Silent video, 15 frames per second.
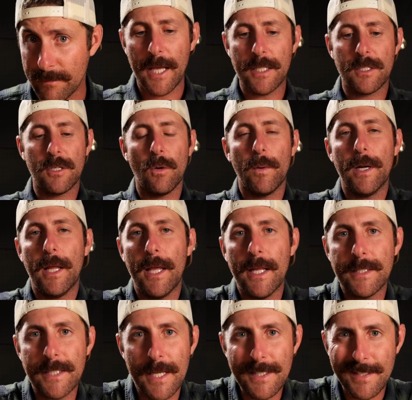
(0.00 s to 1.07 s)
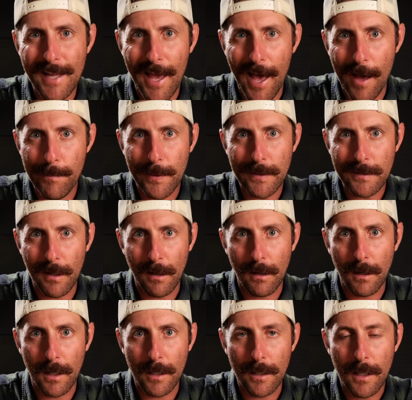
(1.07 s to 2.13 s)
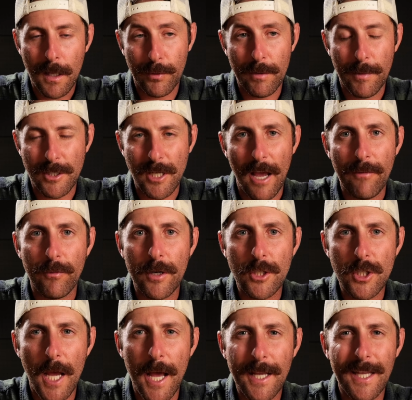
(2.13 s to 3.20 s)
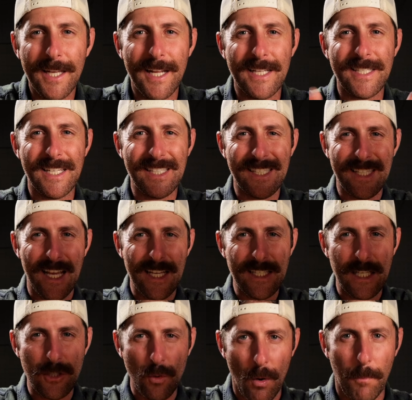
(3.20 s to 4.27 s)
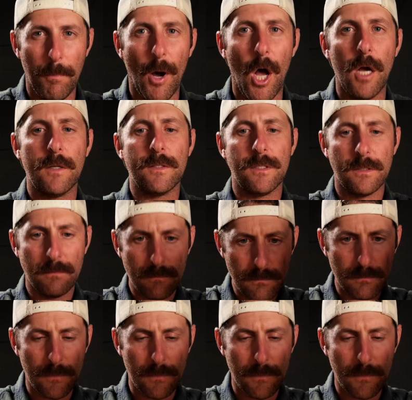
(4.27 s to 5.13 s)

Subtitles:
And so what tends to happen on pretty much every jacket is it stays into a box.